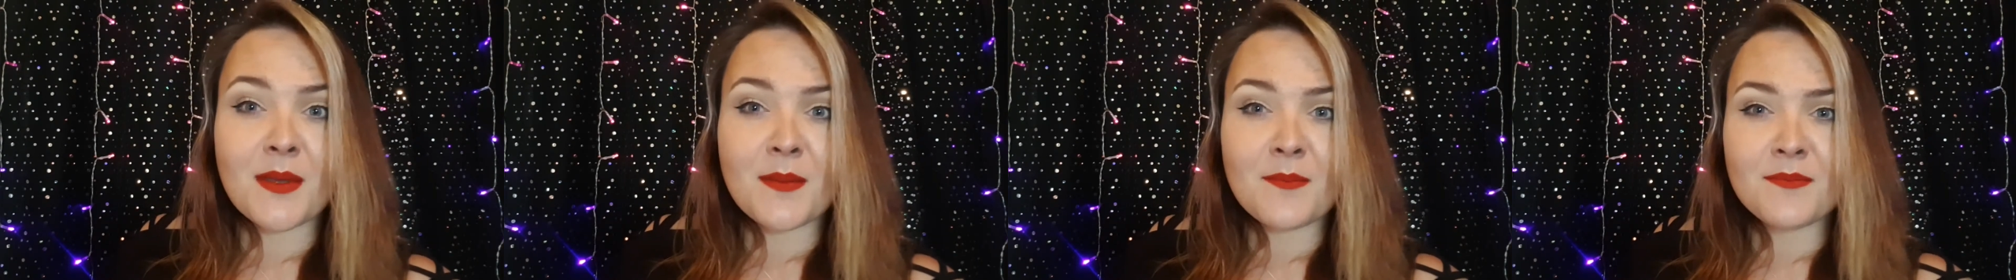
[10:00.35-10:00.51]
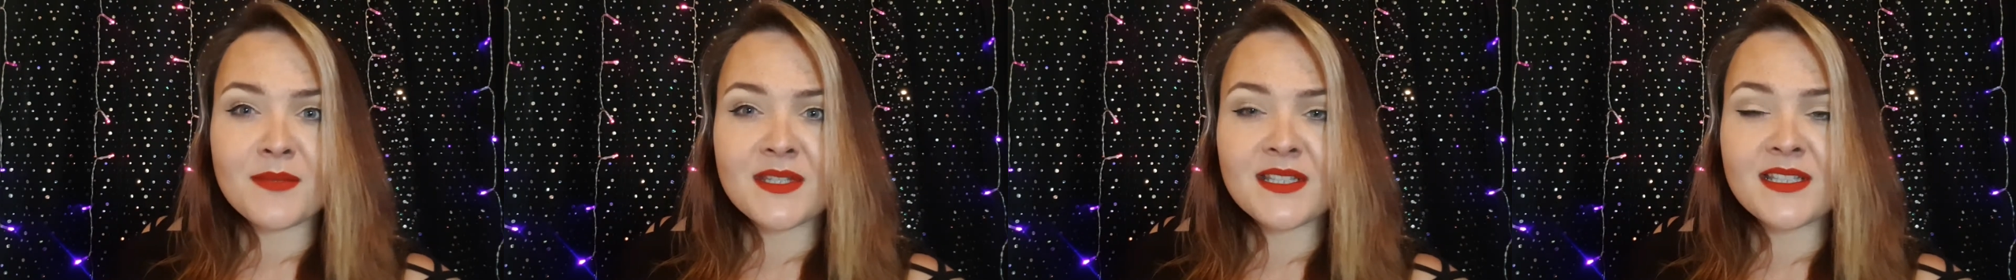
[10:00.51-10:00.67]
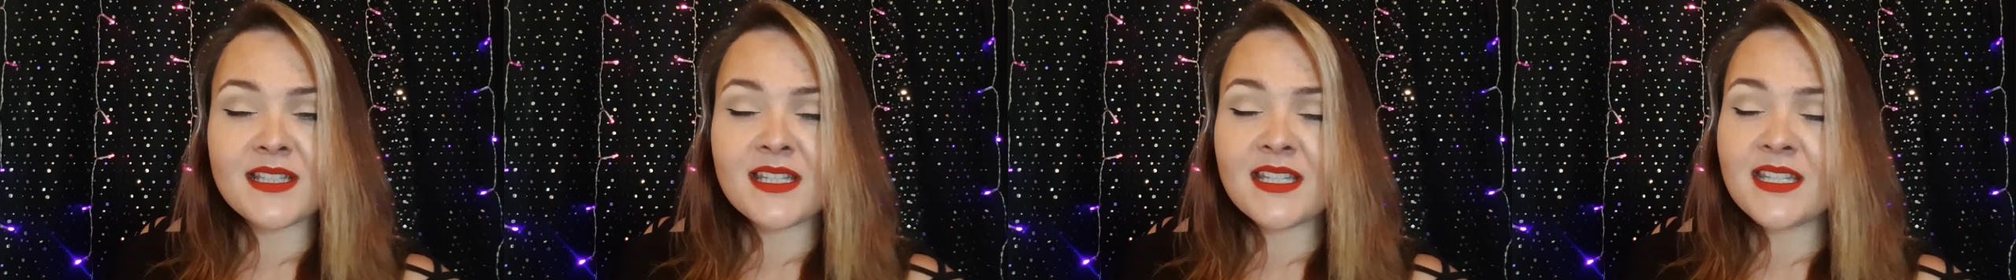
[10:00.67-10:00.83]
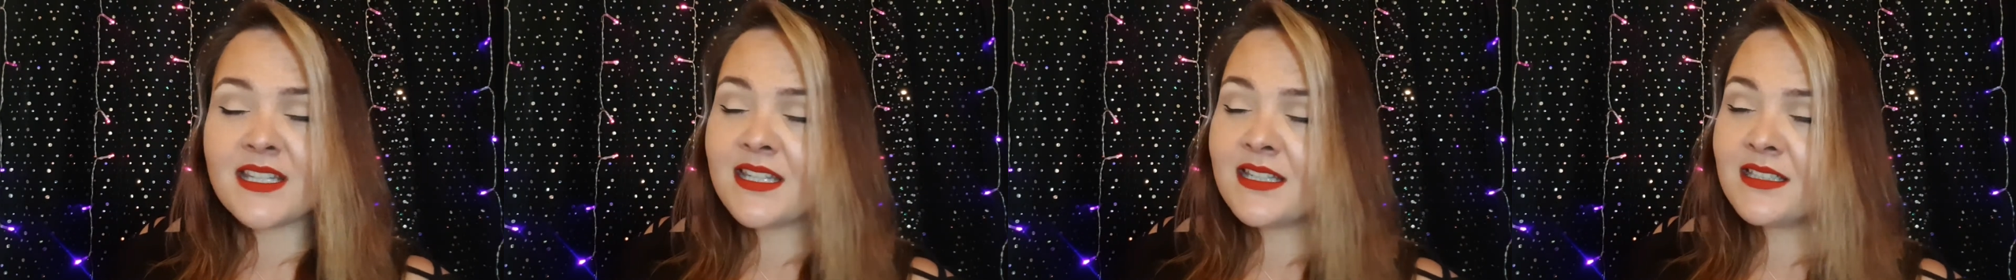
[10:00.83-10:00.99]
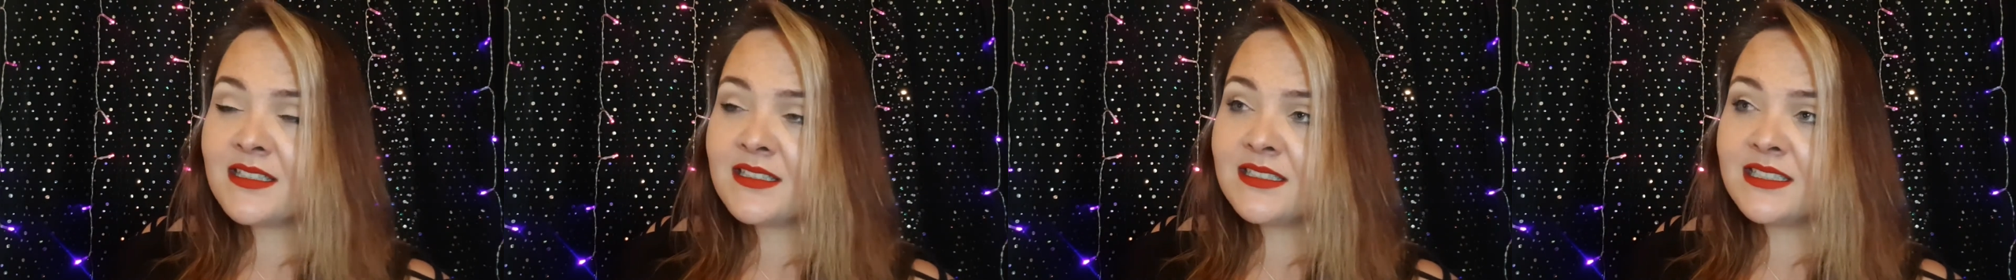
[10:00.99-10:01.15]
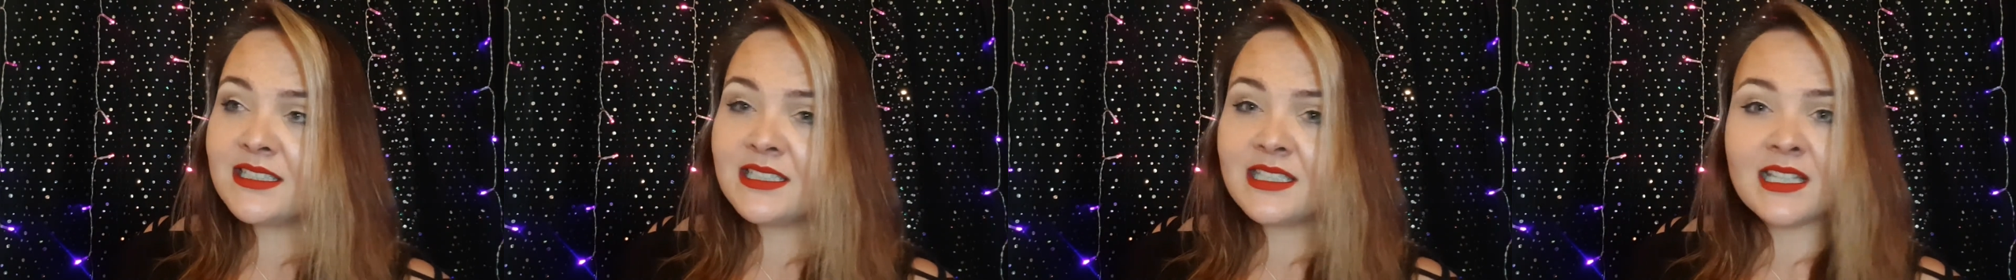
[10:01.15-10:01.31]

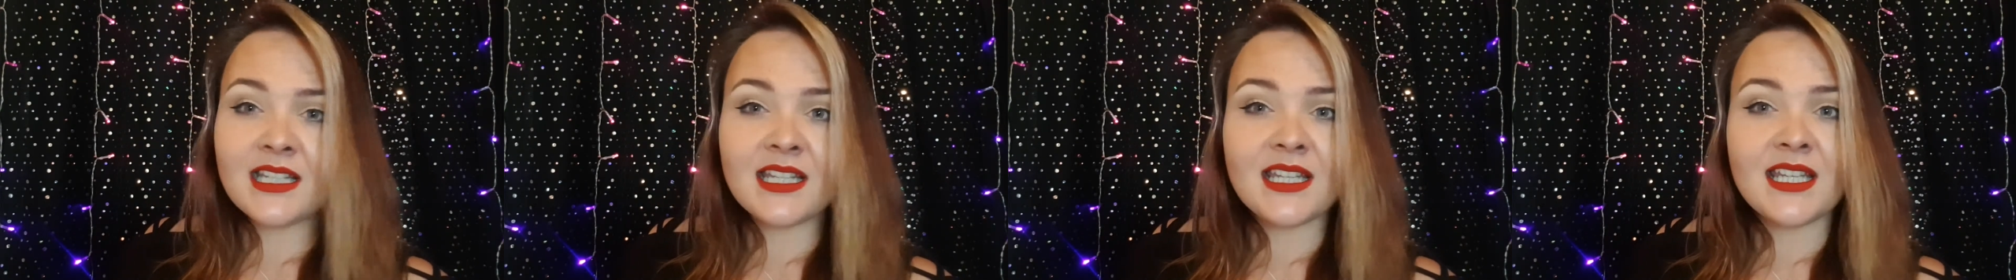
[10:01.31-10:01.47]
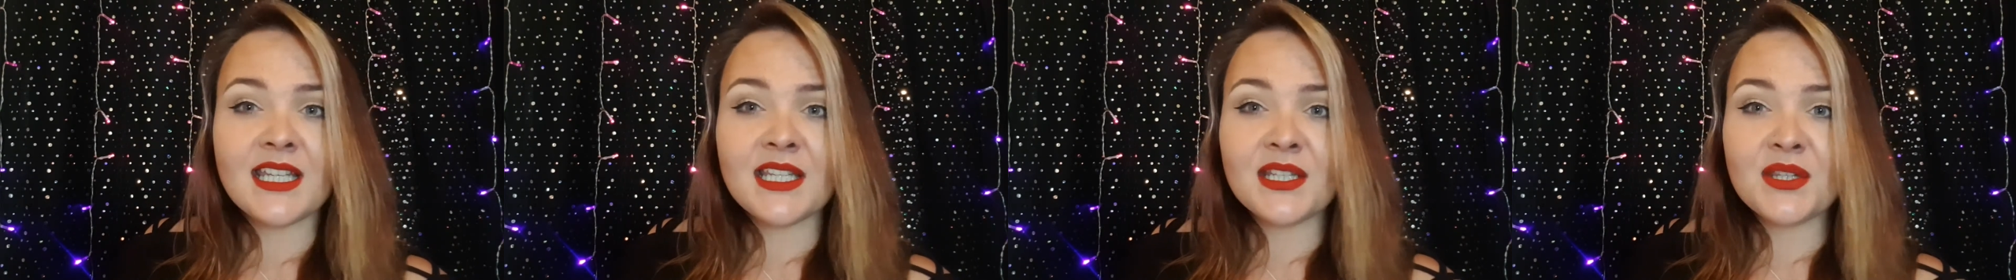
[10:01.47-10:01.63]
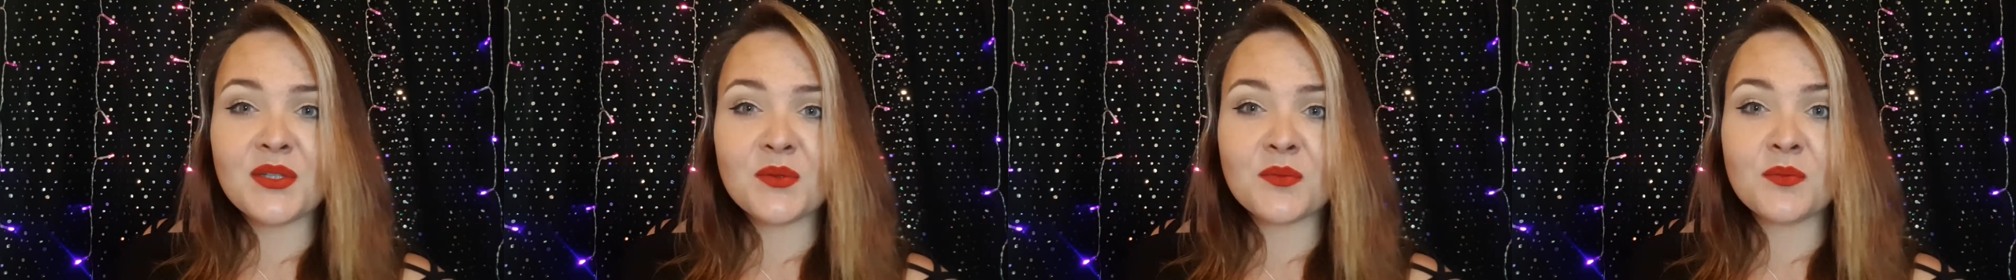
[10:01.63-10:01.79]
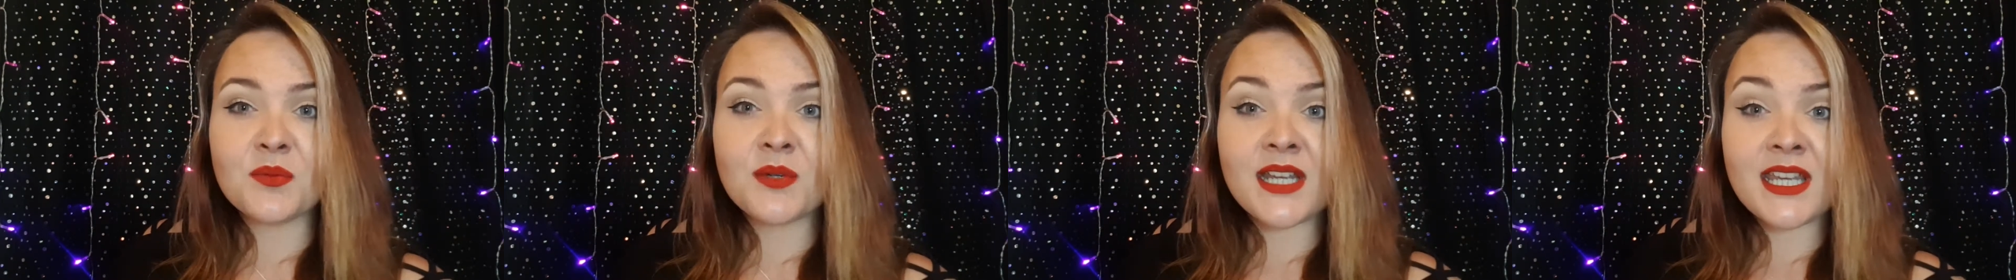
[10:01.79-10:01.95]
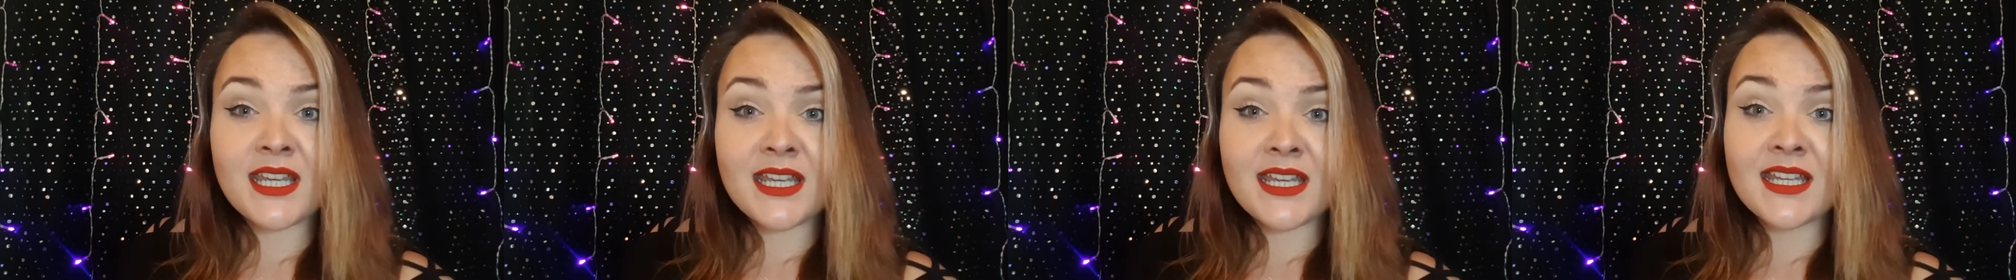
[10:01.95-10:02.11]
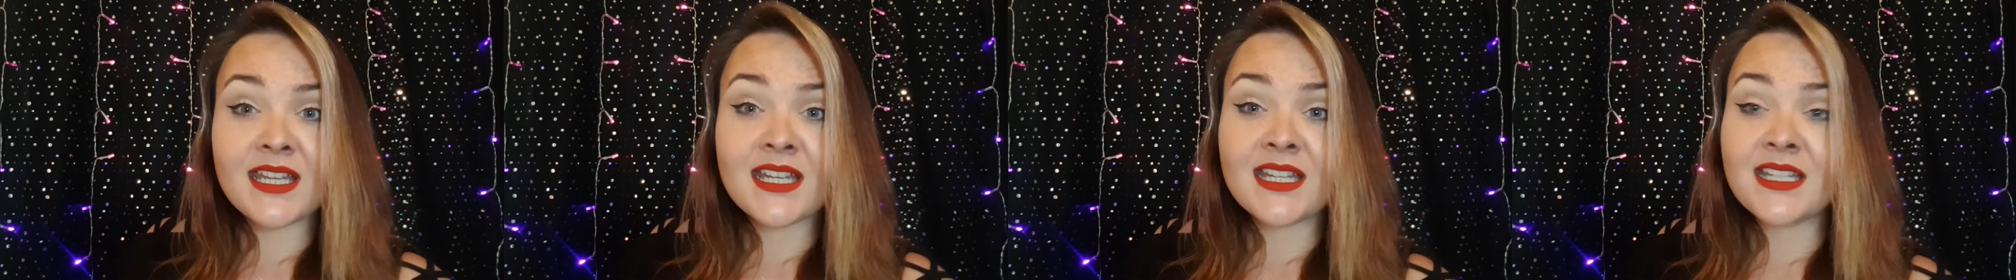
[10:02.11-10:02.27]
missing. Either
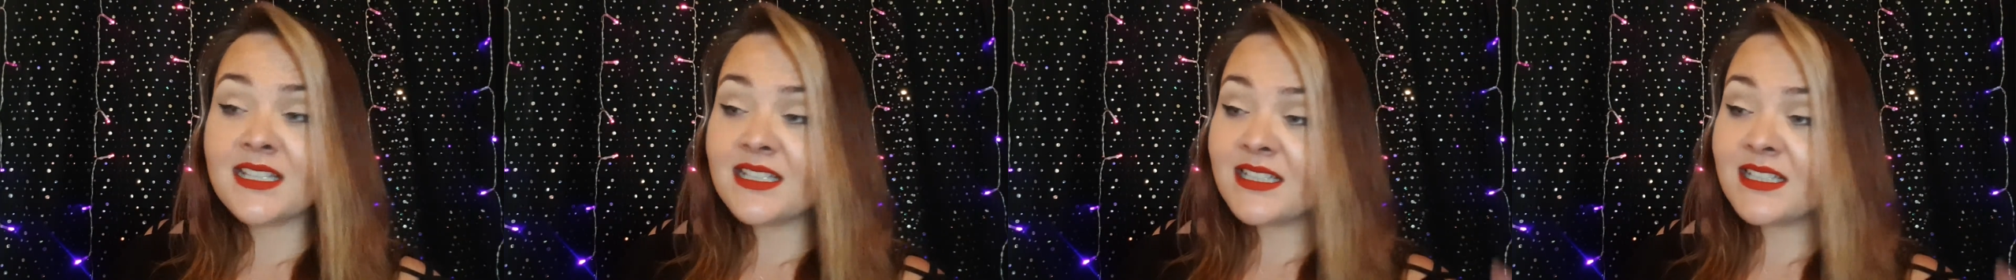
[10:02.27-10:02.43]
way,